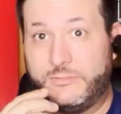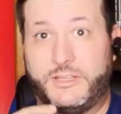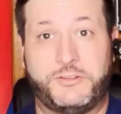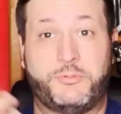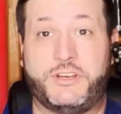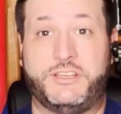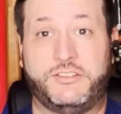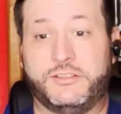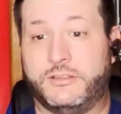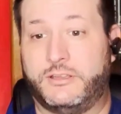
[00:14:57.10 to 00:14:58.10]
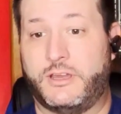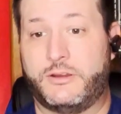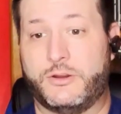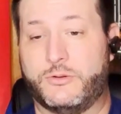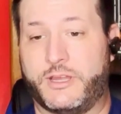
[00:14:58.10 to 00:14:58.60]
That's a pretty decent Gung
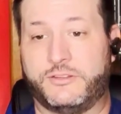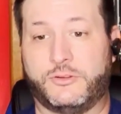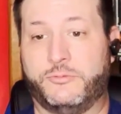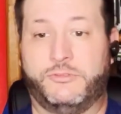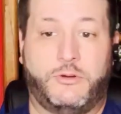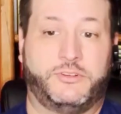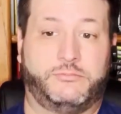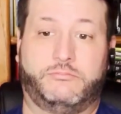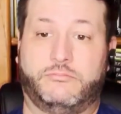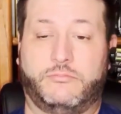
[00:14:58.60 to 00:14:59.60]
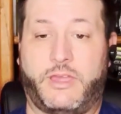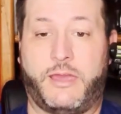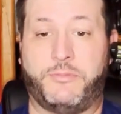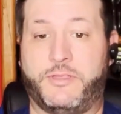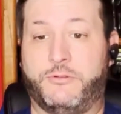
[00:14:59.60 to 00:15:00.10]
Ho head sculpt, so I was
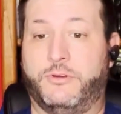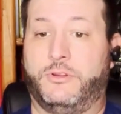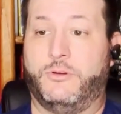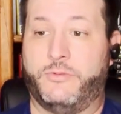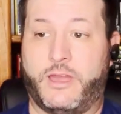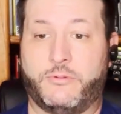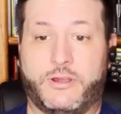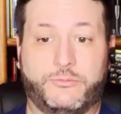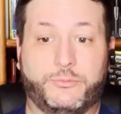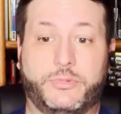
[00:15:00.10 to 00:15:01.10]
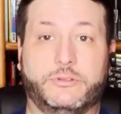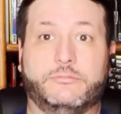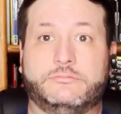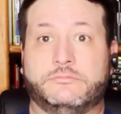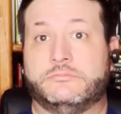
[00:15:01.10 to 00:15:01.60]
happy they were going to go that route. But
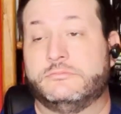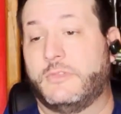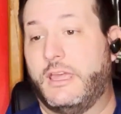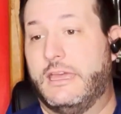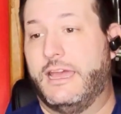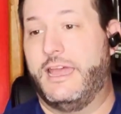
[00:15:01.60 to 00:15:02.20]
I